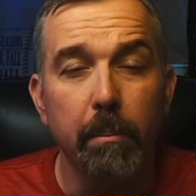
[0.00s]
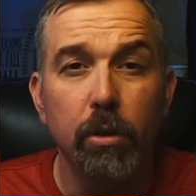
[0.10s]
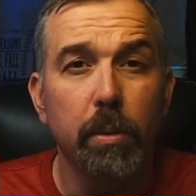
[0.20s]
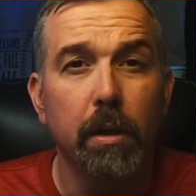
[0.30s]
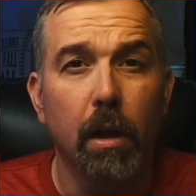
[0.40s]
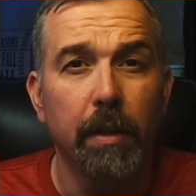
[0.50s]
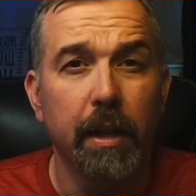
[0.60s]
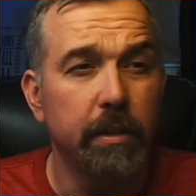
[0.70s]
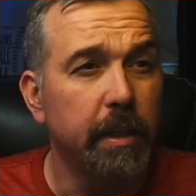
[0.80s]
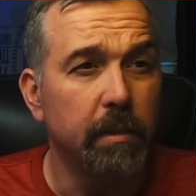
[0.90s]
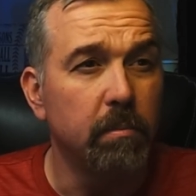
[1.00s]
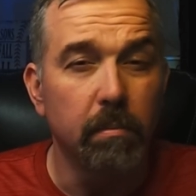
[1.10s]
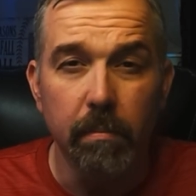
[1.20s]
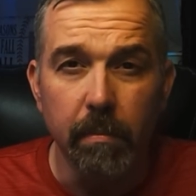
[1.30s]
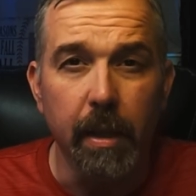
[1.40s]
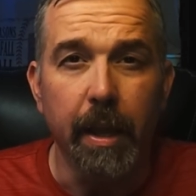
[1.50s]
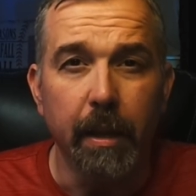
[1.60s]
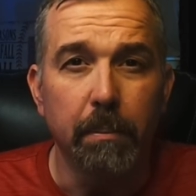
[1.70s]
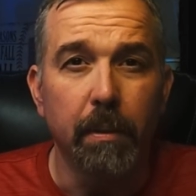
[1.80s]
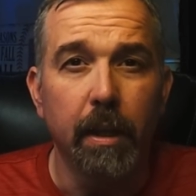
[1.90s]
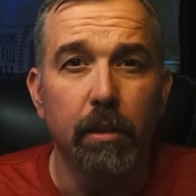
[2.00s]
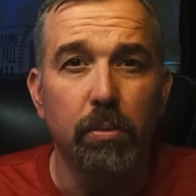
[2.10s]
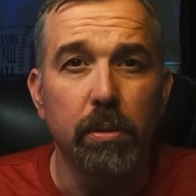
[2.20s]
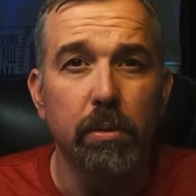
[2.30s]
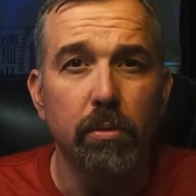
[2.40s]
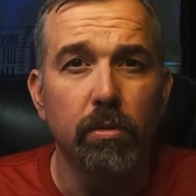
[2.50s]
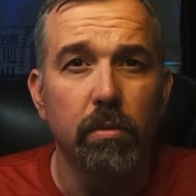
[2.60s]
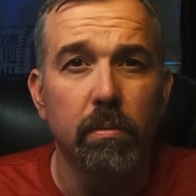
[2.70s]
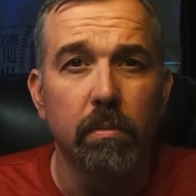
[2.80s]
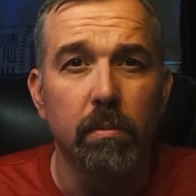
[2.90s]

And between all that, you get 8 playthroughs,